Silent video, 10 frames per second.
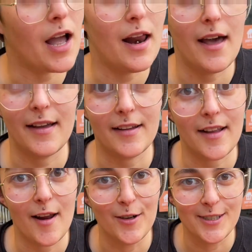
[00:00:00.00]
I like it a
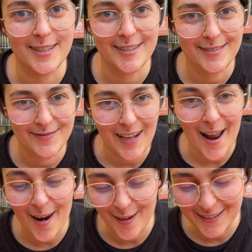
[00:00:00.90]
lot. I
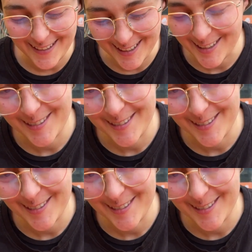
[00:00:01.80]
love it.